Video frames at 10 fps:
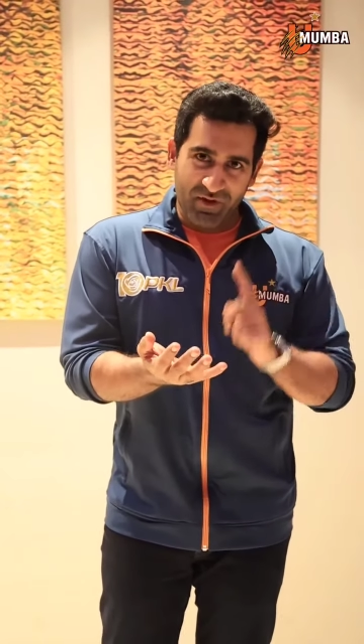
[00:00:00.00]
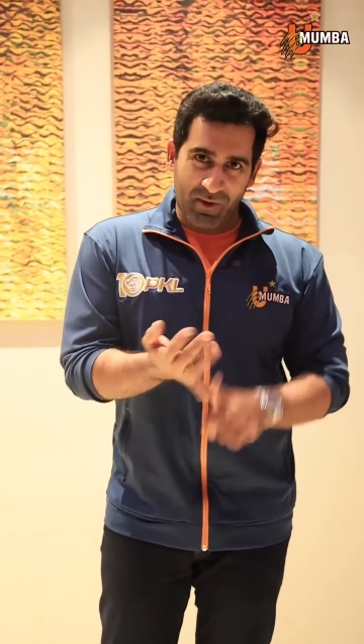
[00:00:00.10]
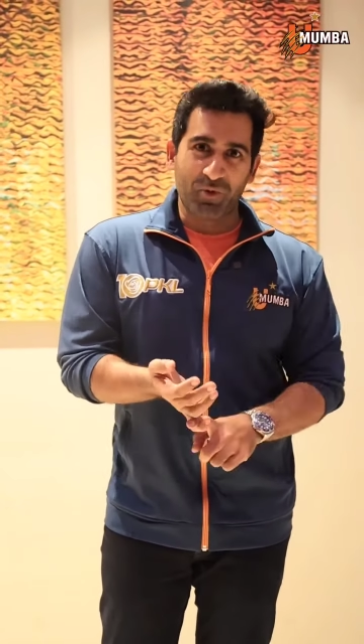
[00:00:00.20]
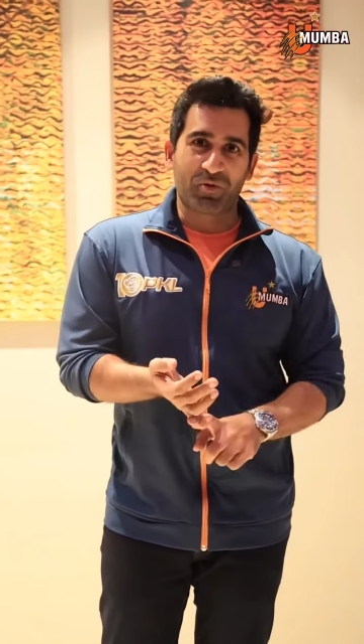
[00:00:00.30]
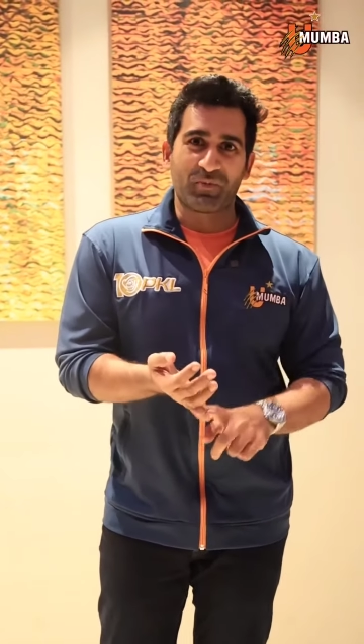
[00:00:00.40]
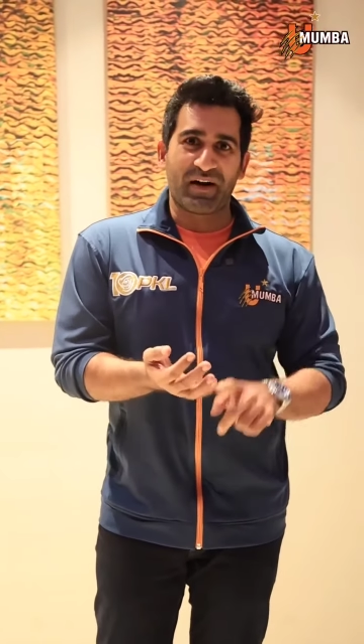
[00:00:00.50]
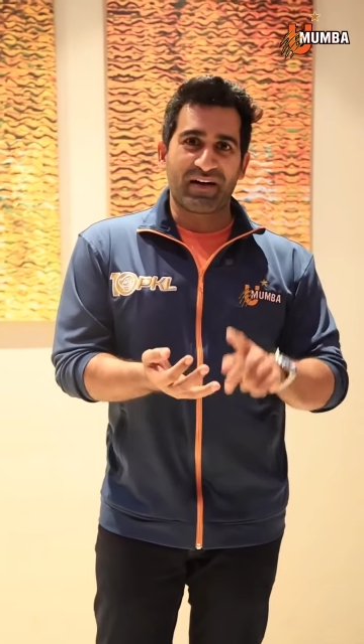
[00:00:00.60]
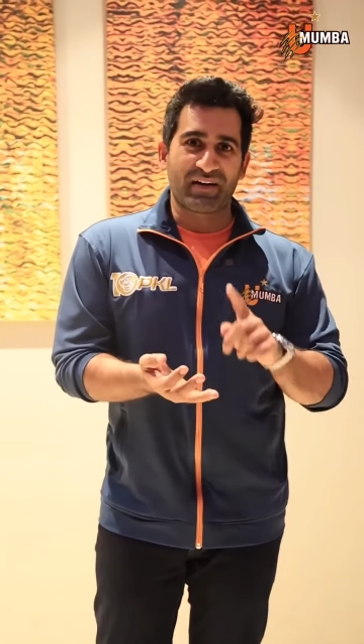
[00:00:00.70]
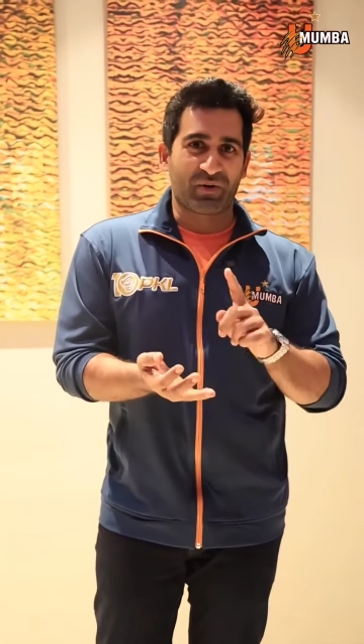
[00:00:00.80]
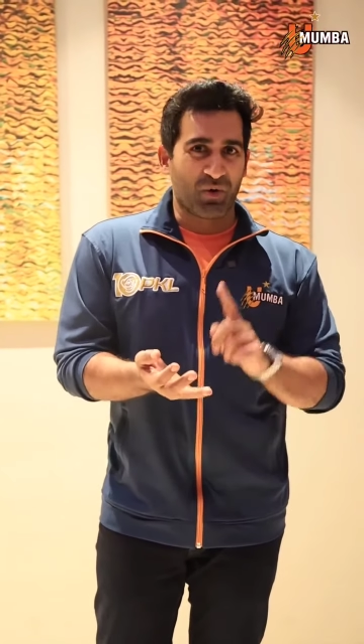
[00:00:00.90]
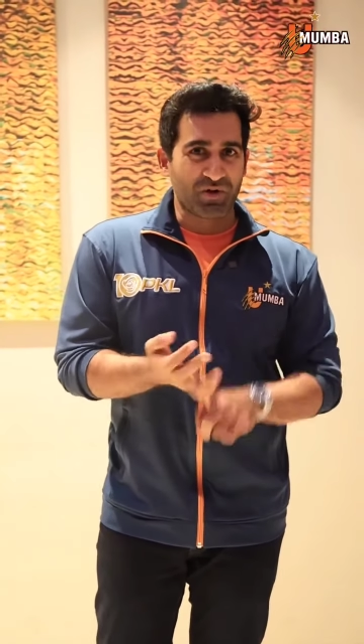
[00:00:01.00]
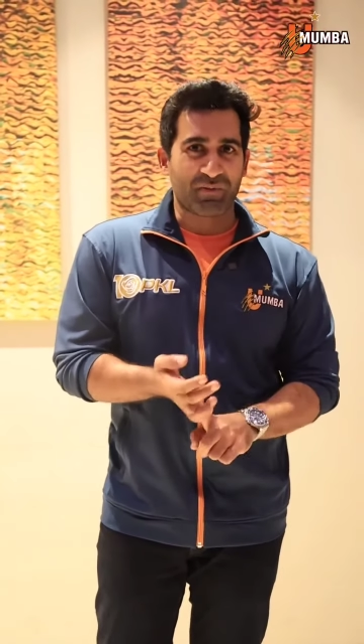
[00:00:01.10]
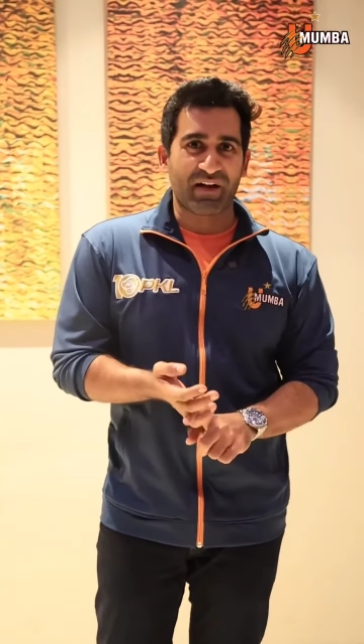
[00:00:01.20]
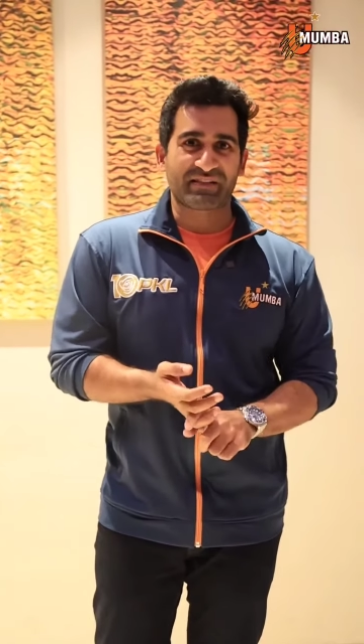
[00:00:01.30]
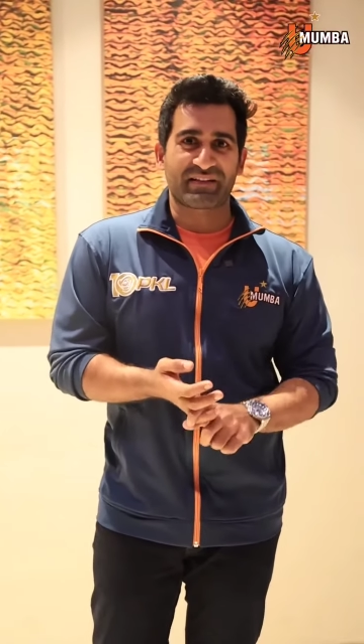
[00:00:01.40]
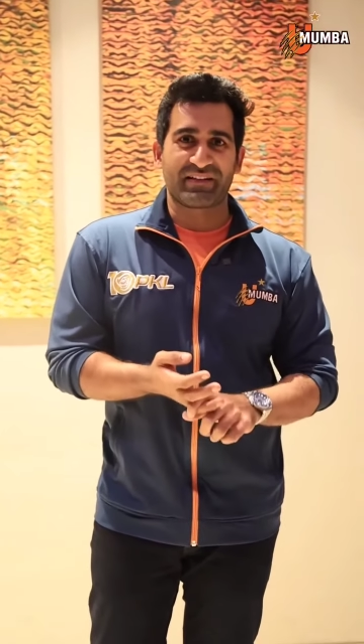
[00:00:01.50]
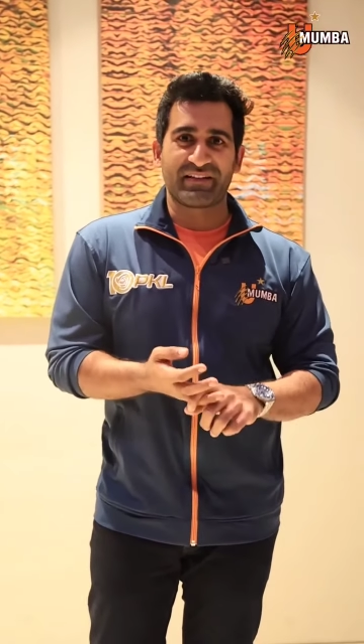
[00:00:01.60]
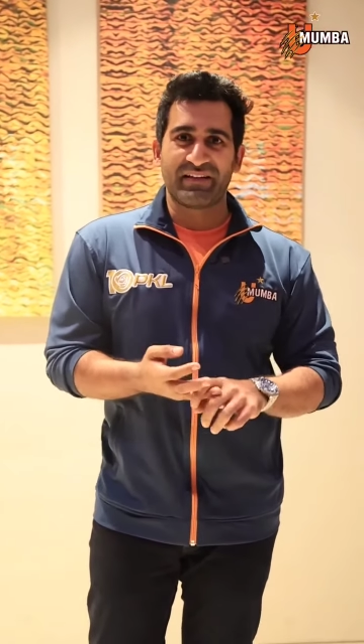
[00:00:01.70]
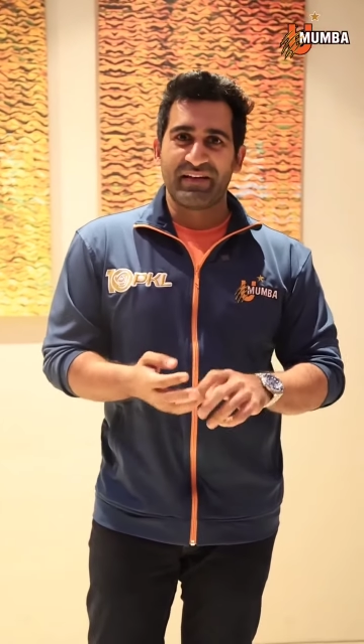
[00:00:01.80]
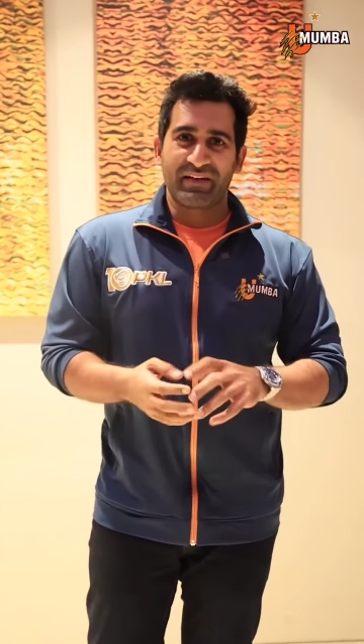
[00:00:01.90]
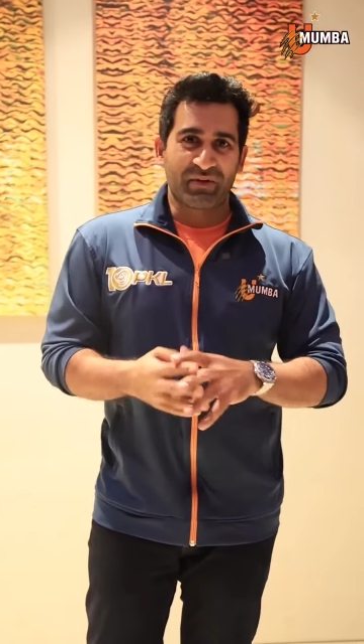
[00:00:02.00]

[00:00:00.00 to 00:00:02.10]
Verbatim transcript: From Anup Kumar, Coach Bhaskaran,